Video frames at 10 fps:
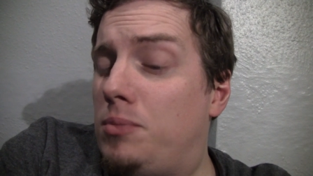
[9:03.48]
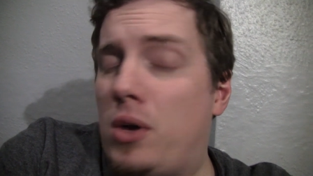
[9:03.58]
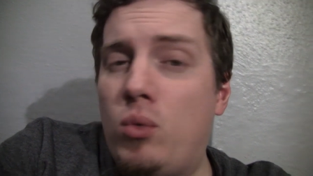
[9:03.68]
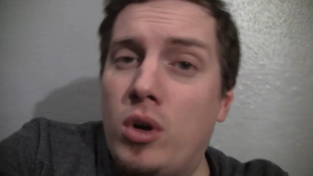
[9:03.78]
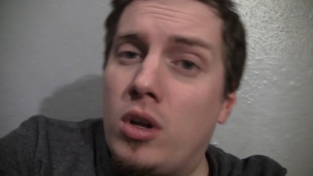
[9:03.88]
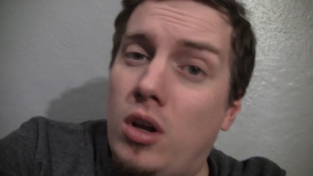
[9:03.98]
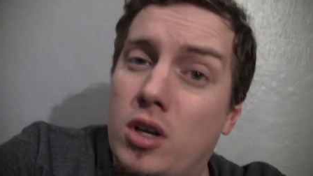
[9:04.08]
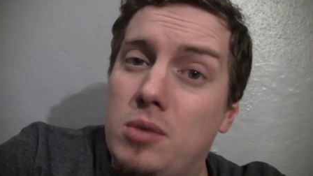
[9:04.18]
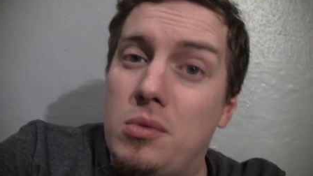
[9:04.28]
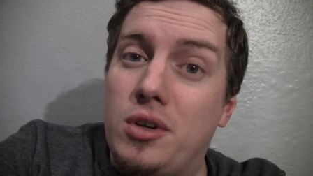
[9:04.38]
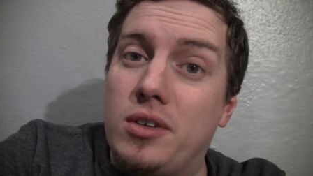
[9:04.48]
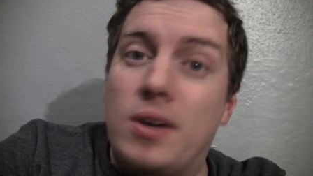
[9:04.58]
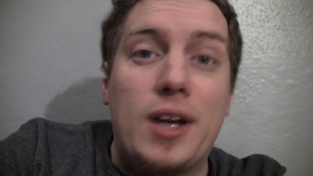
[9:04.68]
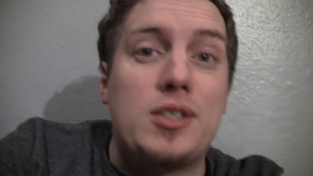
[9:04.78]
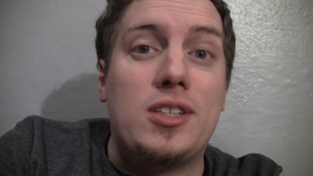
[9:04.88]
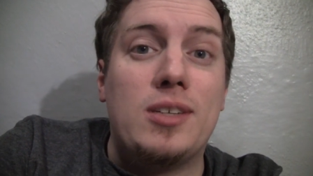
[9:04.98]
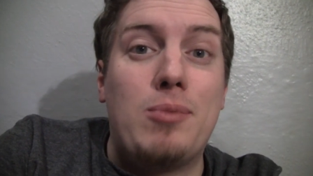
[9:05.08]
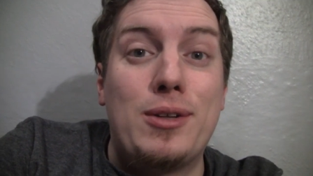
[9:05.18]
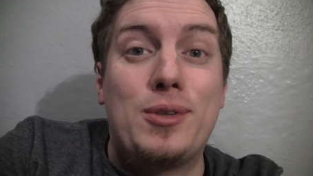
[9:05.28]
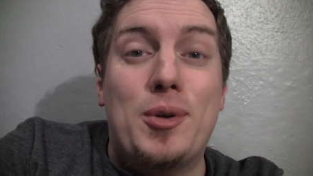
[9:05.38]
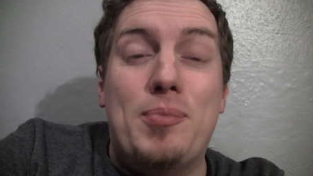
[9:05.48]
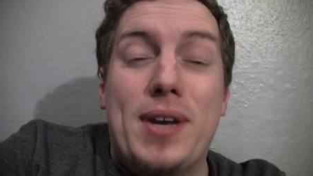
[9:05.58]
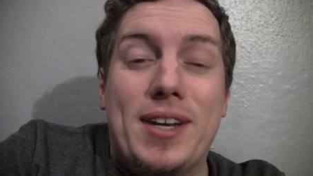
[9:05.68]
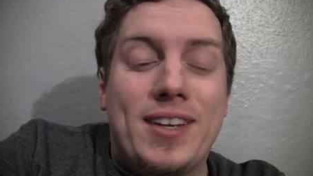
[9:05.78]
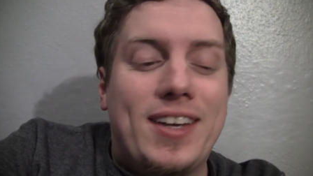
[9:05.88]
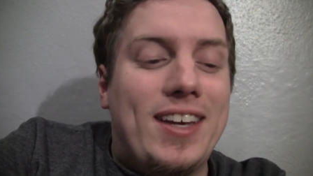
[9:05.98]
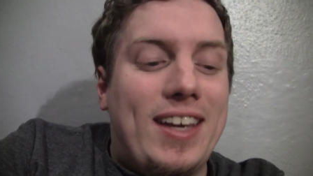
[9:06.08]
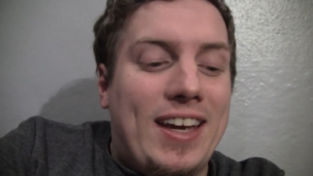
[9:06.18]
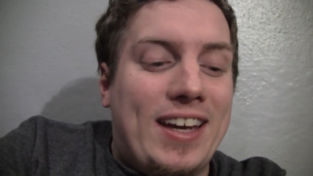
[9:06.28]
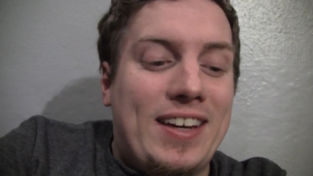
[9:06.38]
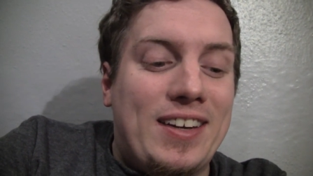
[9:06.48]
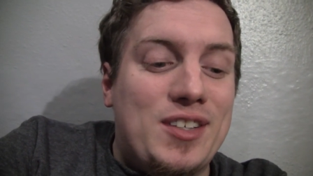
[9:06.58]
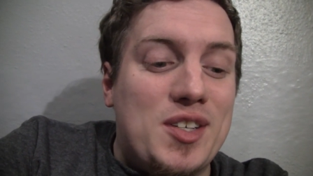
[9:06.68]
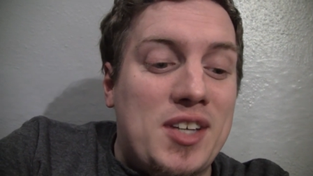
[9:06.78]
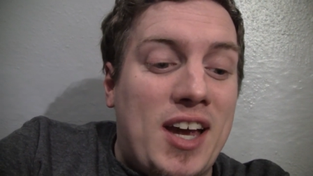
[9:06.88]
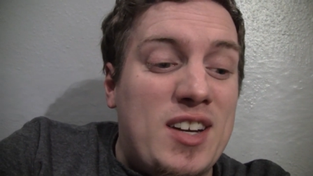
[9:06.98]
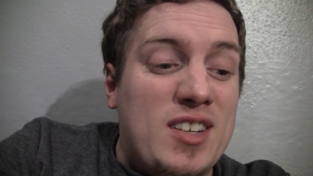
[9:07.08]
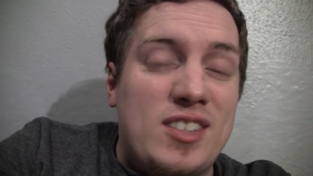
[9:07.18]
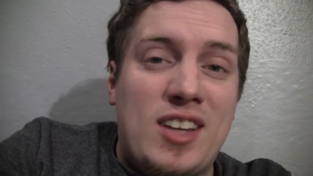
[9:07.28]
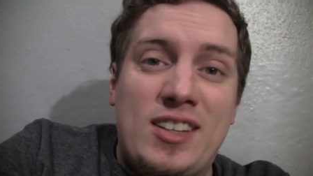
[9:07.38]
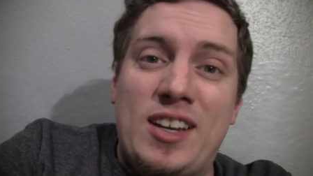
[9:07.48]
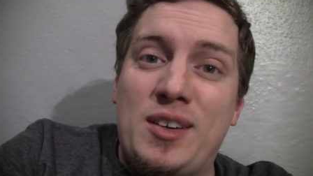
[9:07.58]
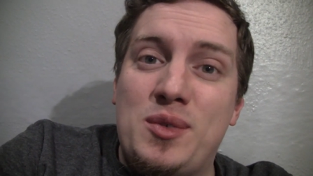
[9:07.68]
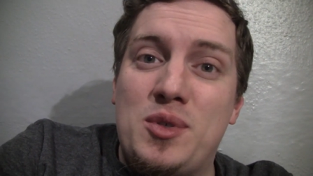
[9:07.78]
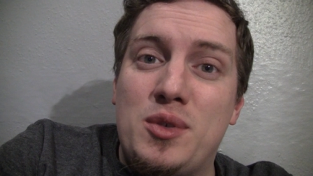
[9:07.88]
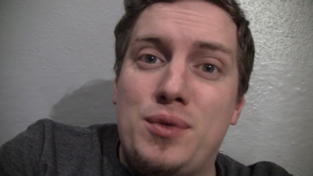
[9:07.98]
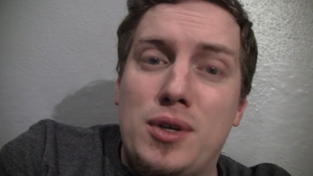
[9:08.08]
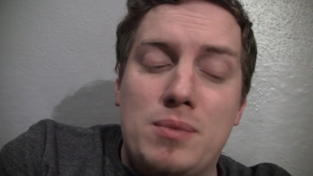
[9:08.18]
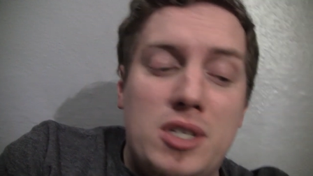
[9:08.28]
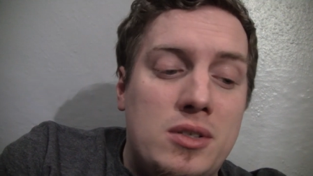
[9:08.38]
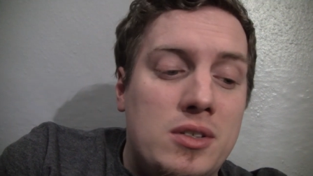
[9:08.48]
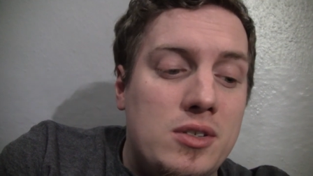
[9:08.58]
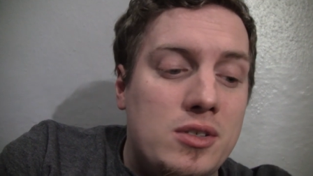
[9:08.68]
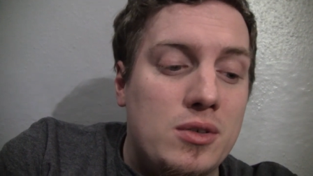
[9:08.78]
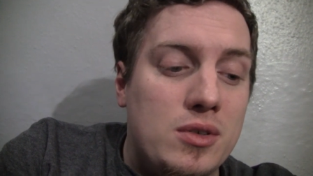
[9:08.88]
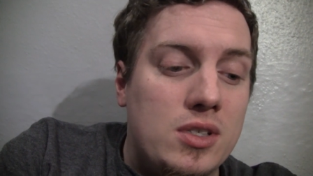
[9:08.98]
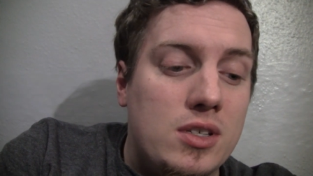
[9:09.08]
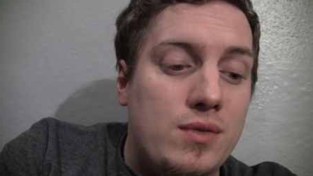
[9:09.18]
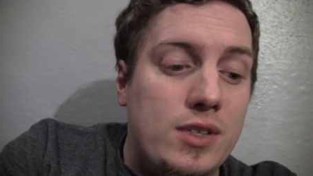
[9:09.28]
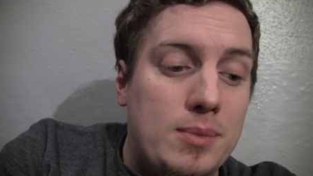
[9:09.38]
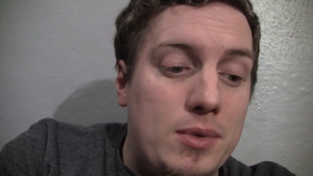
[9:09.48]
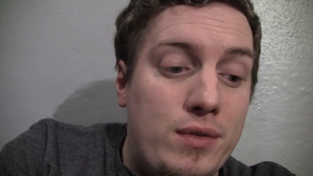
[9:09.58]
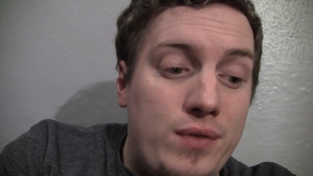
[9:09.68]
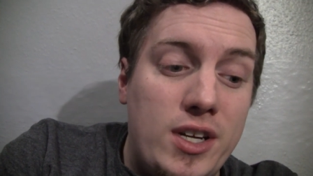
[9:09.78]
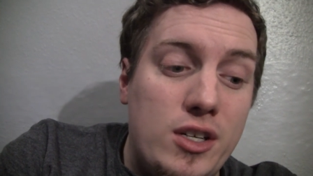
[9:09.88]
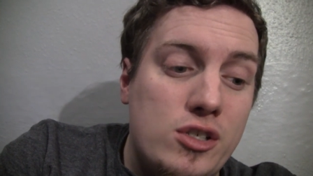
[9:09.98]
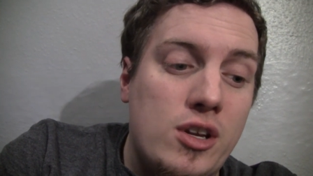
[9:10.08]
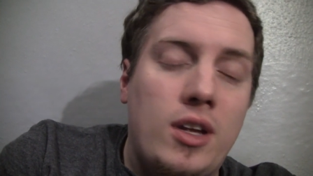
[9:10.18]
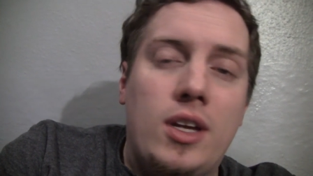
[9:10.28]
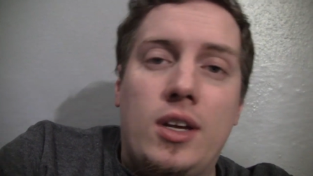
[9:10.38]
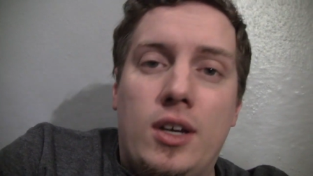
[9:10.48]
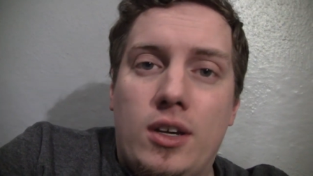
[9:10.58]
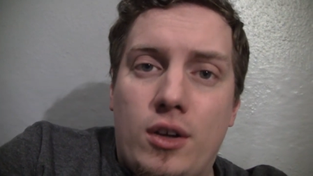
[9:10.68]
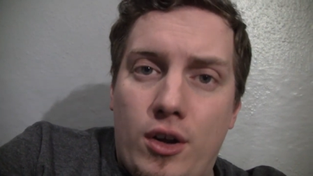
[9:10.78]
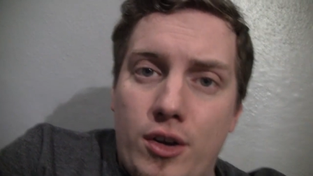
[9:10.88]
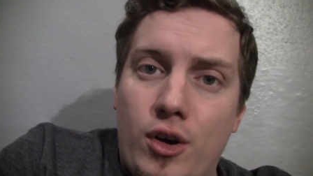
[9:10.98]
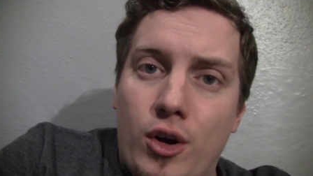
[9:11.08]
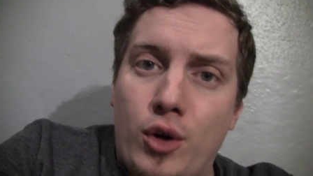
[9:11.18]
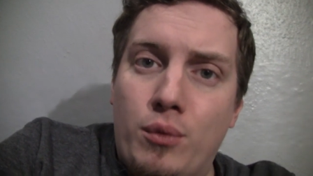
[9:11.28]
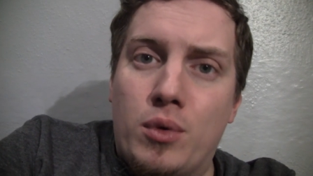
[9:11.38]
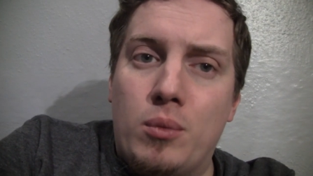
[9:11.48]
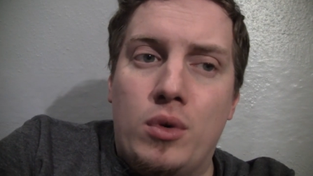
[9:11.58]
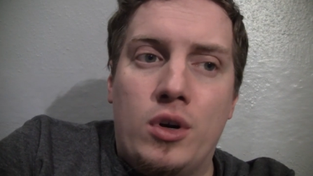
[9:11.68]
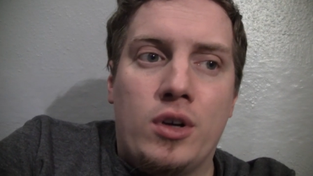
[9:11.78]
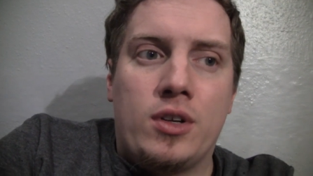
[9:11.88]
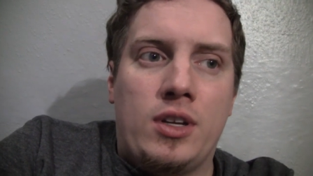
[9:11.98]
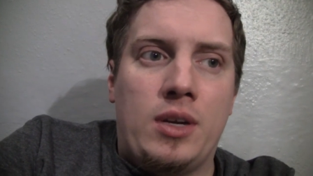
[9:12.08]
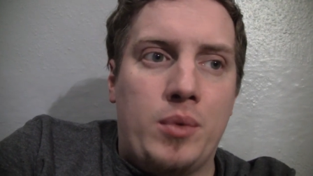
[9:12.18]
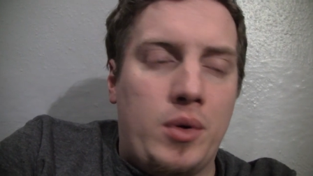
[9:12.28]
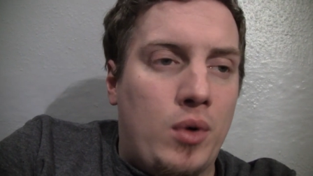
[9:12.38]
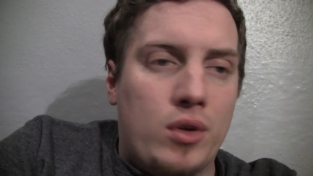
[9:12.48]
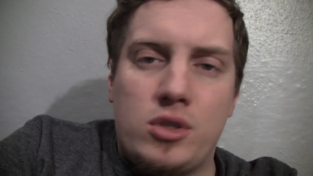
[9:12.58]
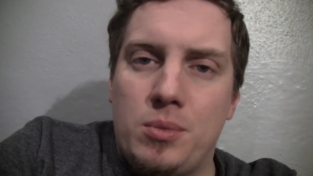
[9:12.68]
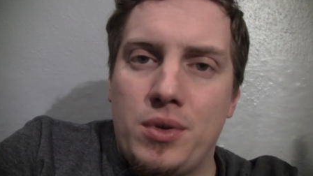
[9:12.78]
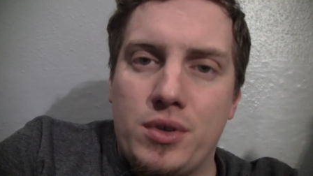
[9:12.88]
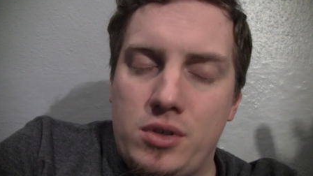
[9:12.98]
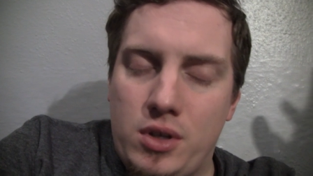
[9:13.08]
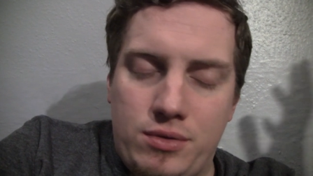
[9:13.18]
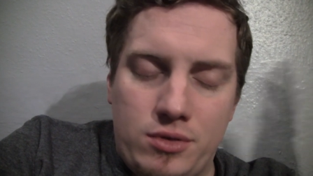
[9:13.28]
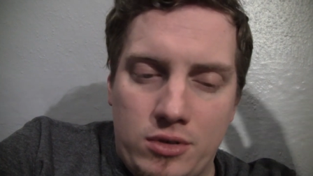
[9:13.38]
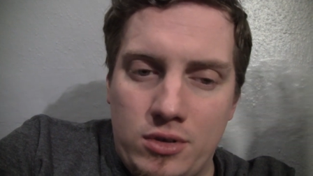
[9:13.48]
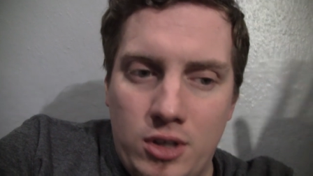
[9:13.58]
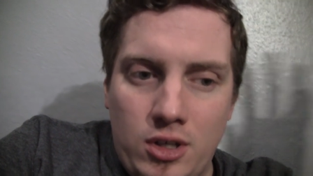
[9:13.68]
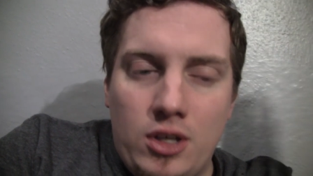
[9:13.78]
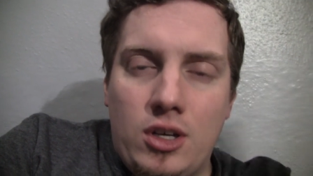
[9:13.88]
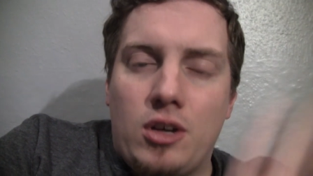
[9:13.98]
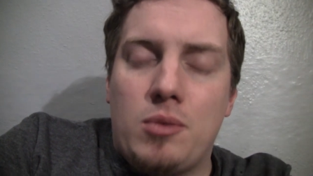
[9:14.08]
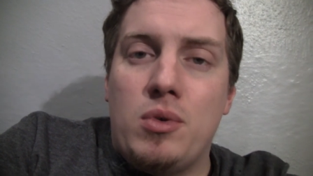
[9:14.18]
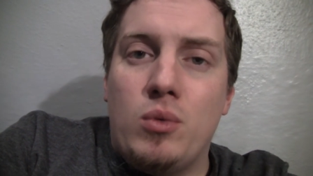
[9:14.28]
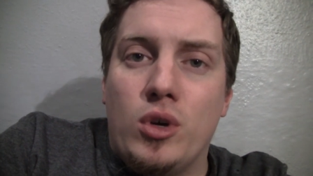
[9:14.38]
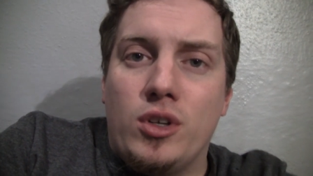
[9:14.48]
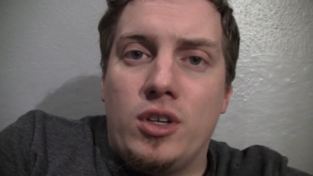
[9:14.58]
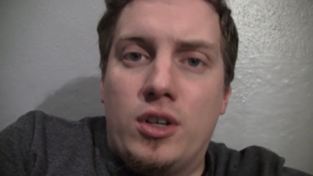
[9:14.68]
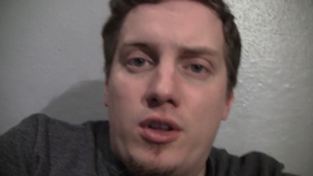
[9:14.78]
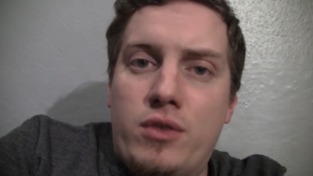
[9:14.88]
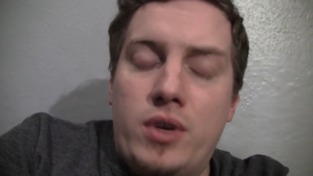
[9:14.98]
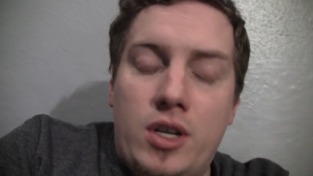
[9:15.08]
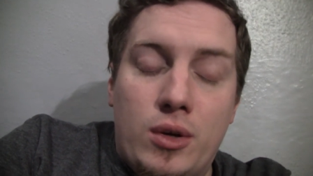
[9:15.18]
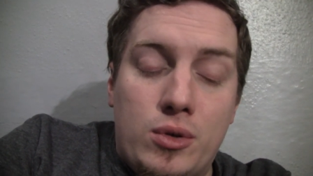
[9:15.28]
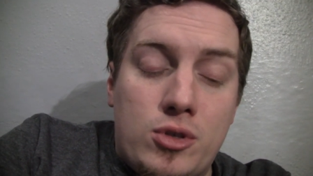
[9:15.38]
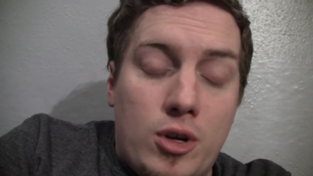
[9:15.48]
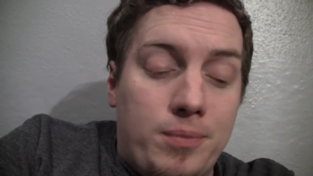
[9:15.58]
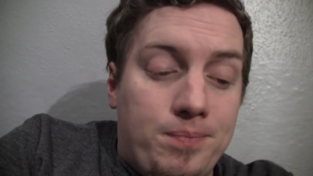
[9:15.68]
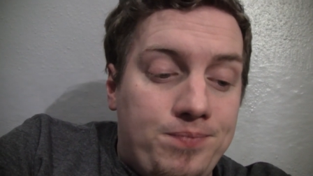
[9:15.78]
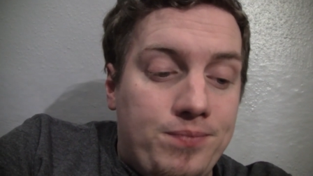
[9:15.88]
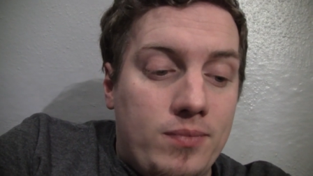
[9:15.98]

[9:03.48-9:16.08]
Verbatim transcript: about 1 o'clock in the morning, actually, about to go to bed. And I just hadn't sat down to film this because as soon as this film had finished, Connie got home from work and then we watched some other stuff and I've been working on other videos. So,